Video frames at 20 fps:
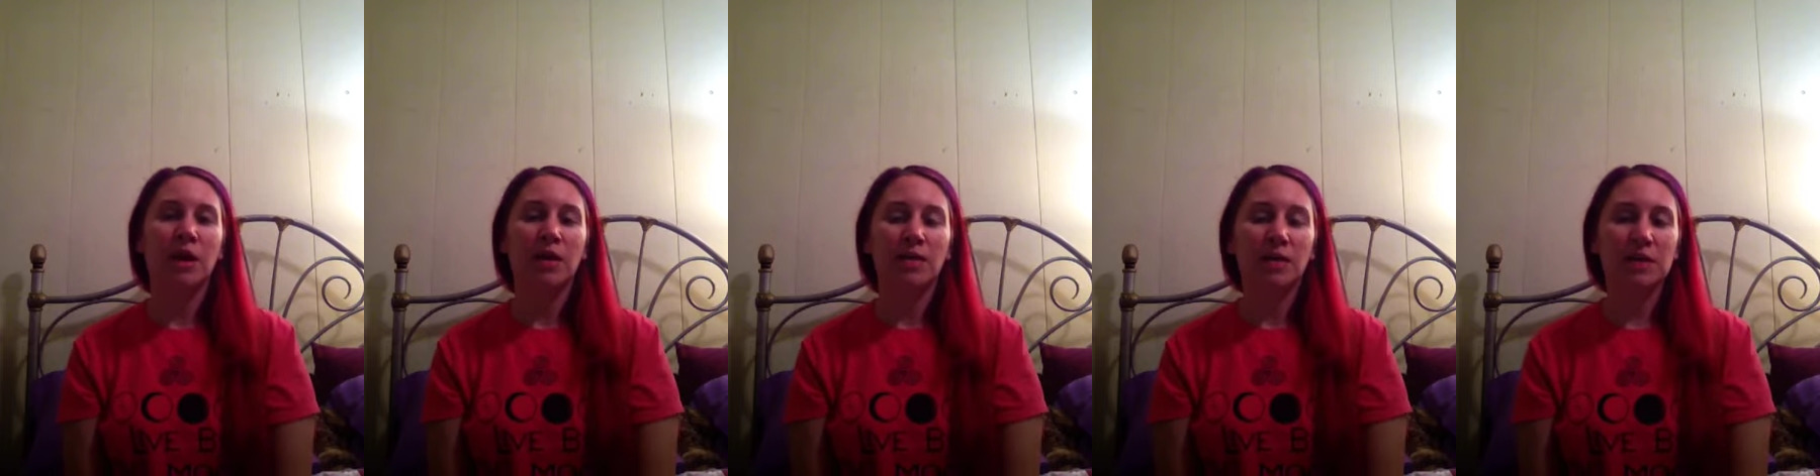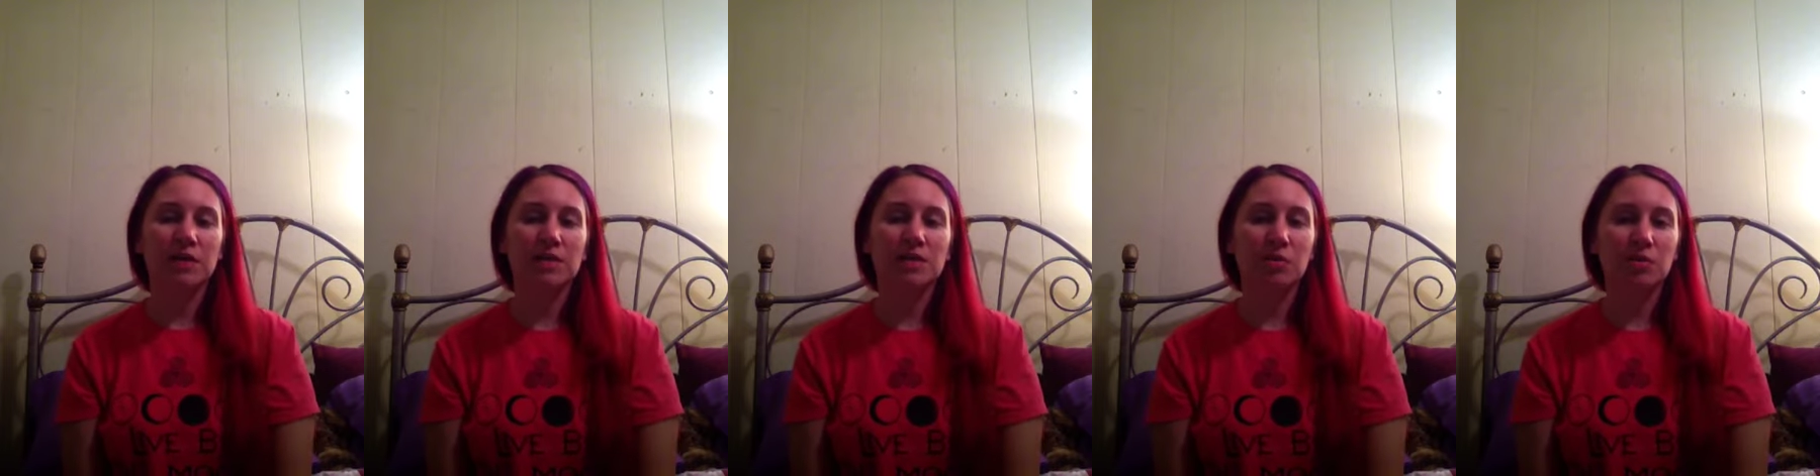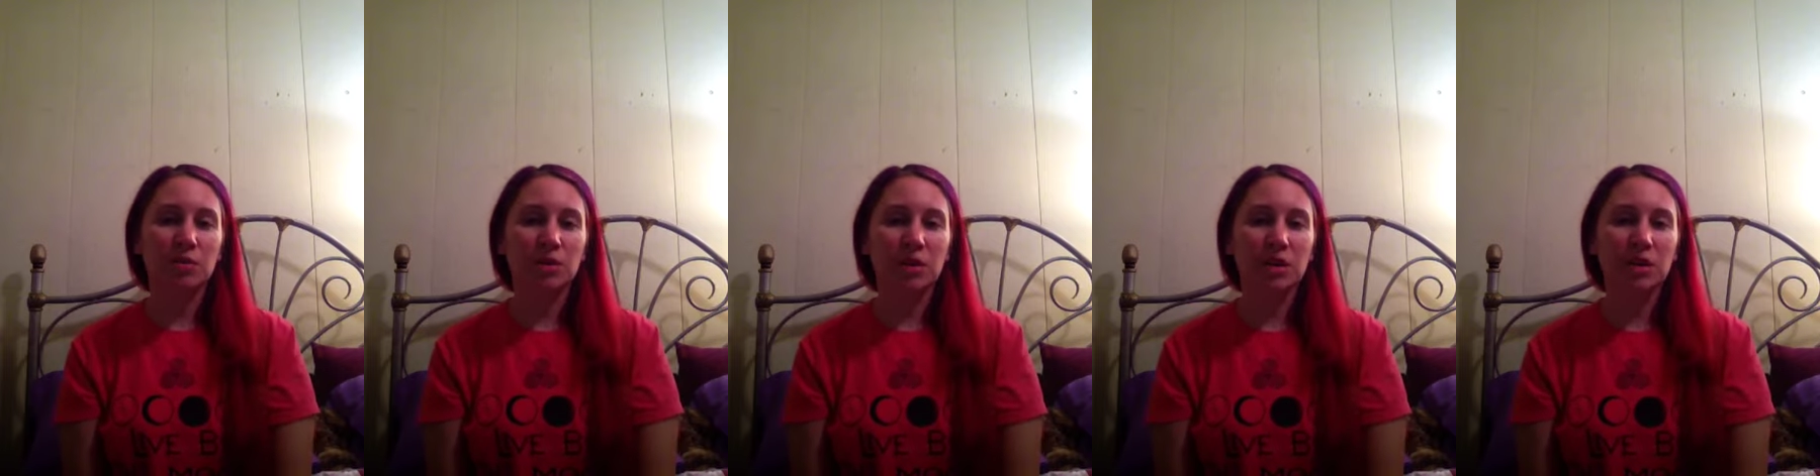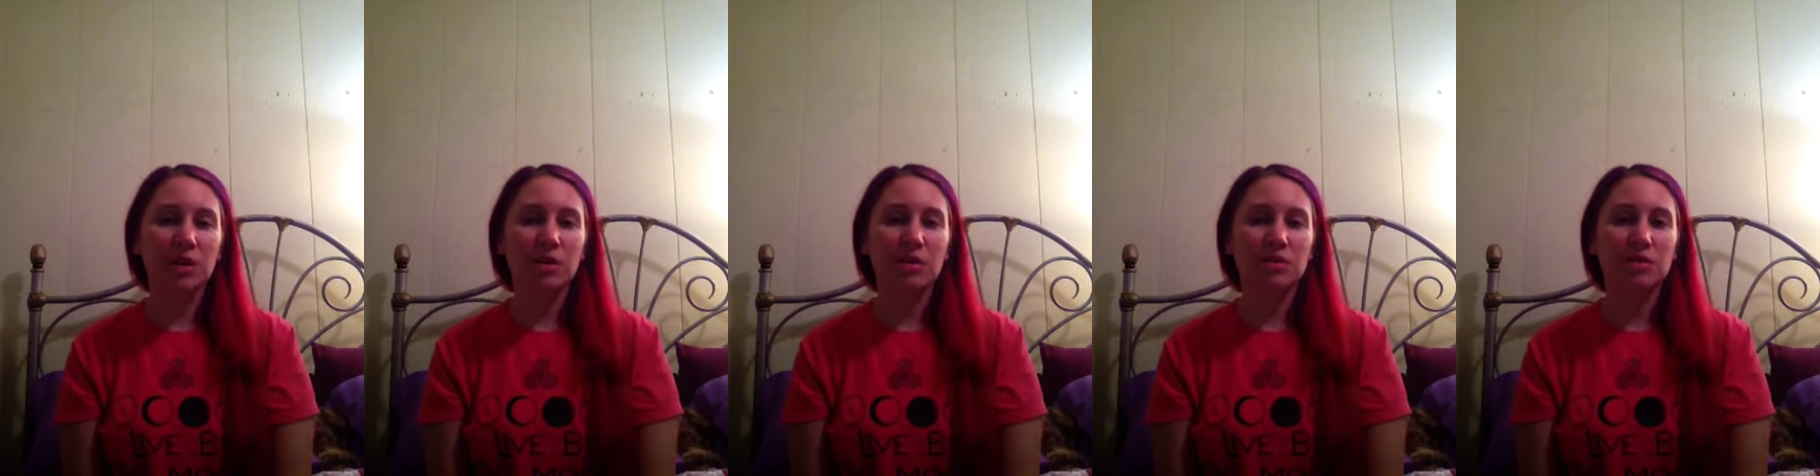That's a
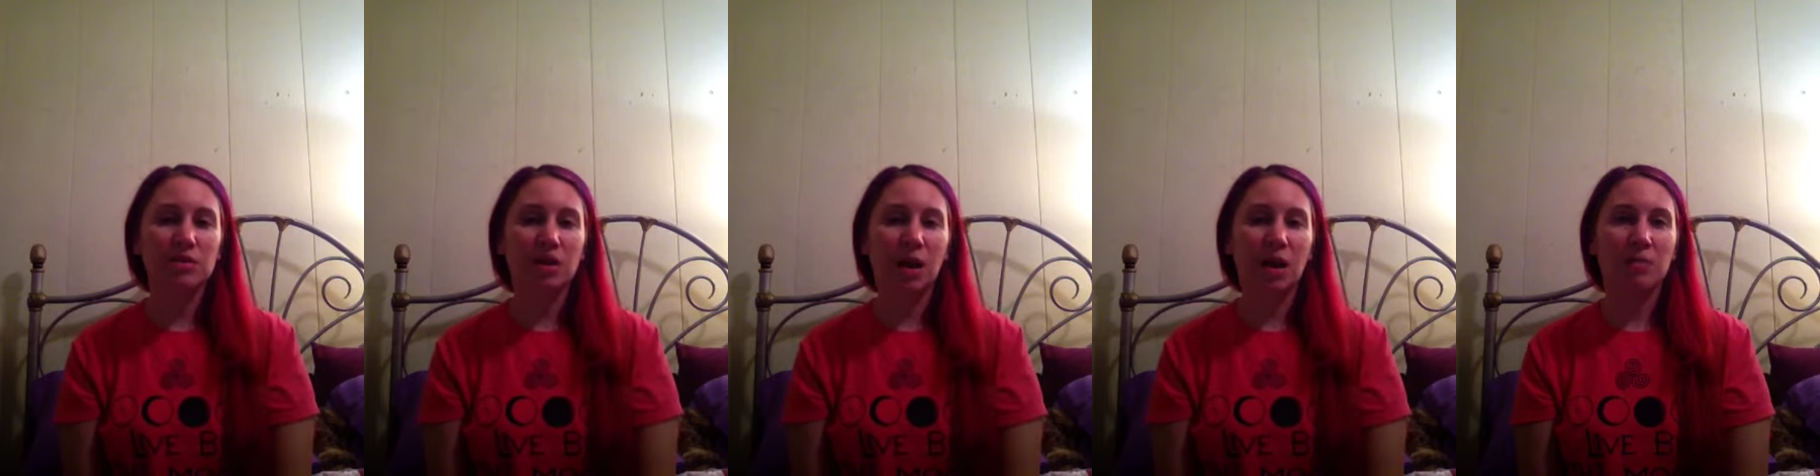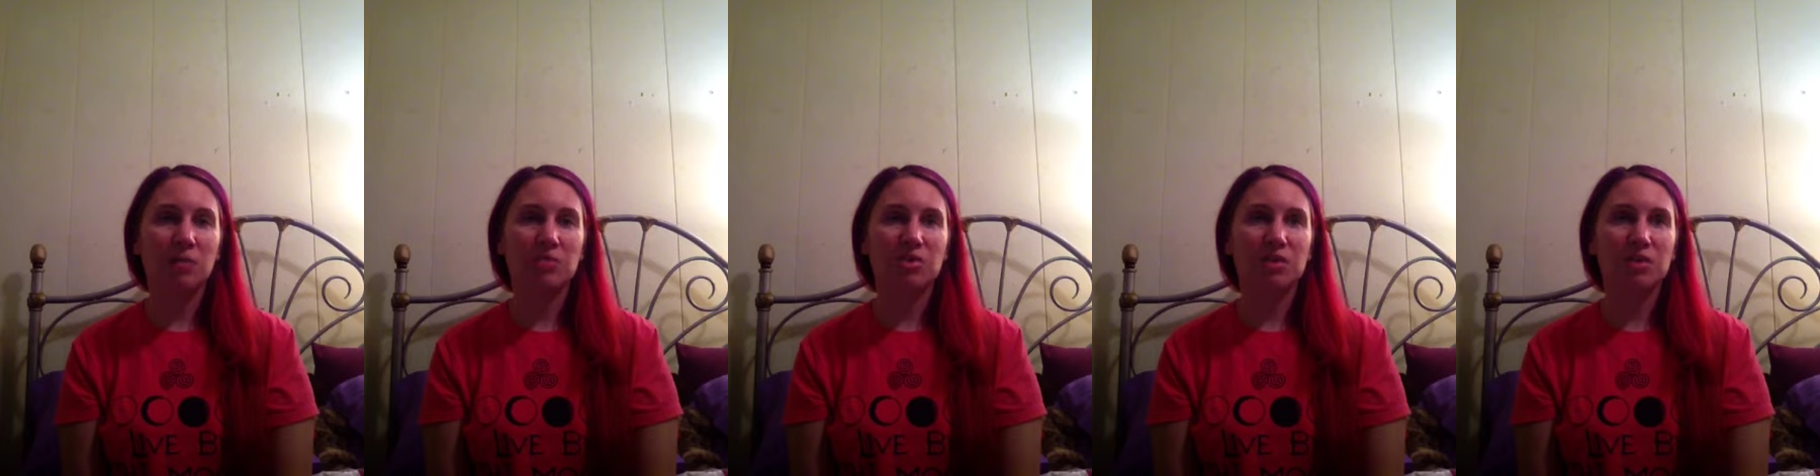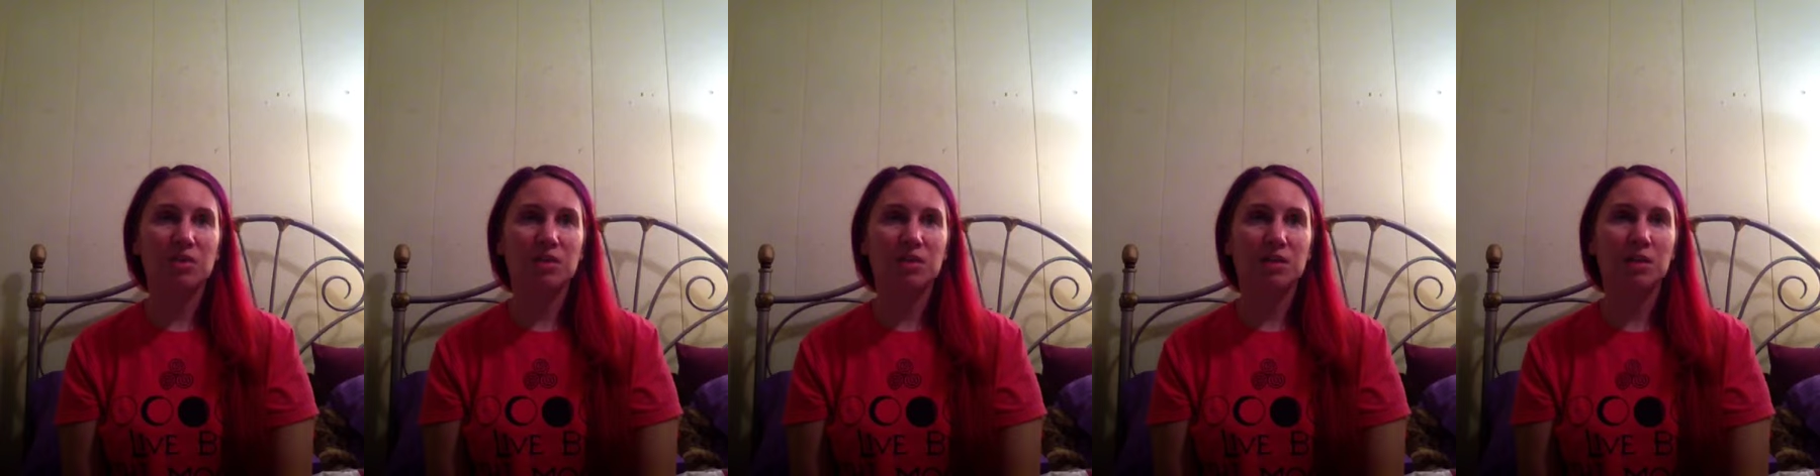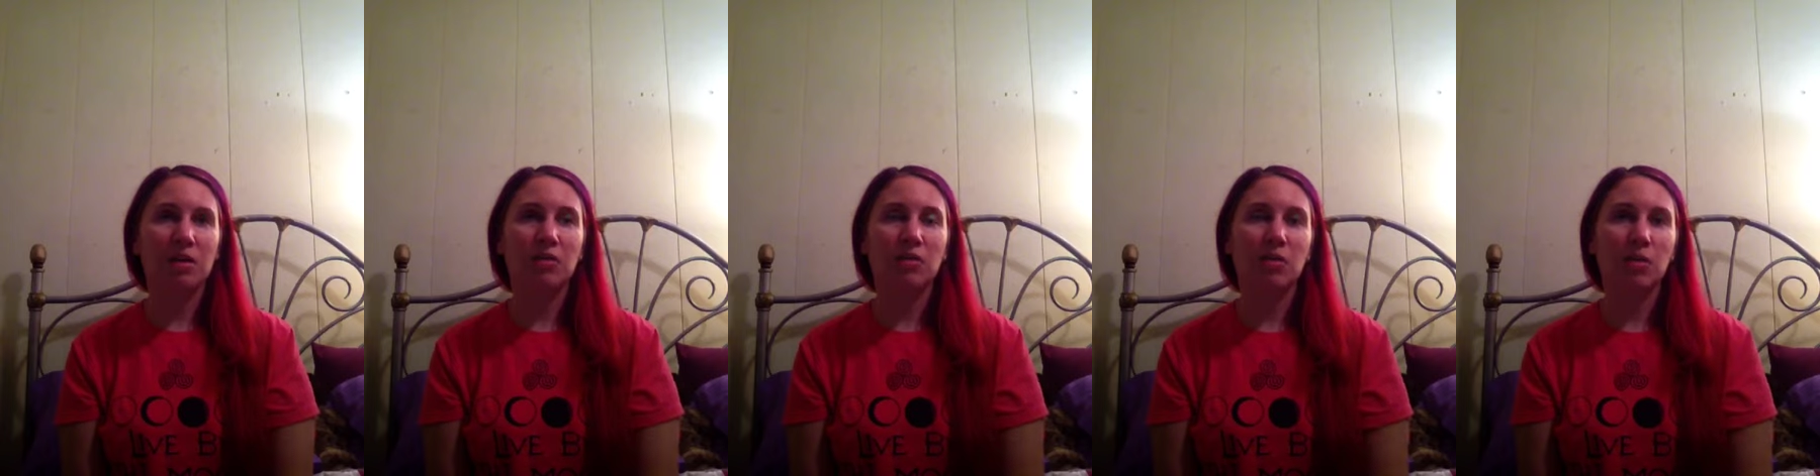really good time just
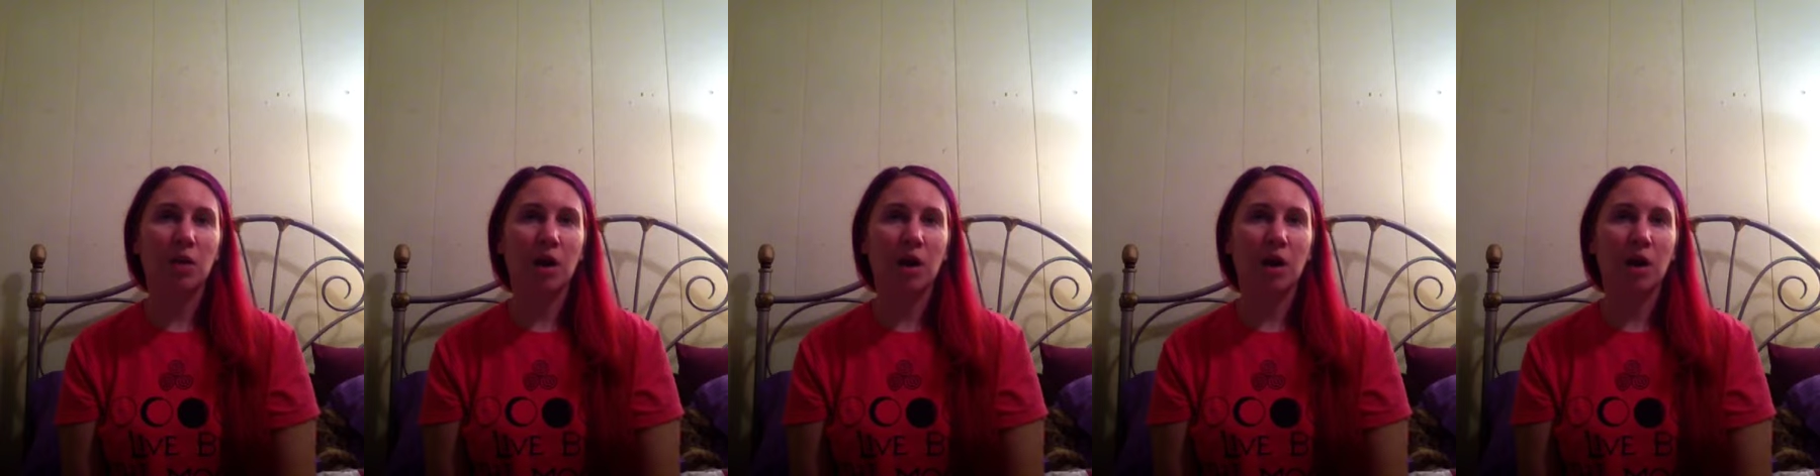to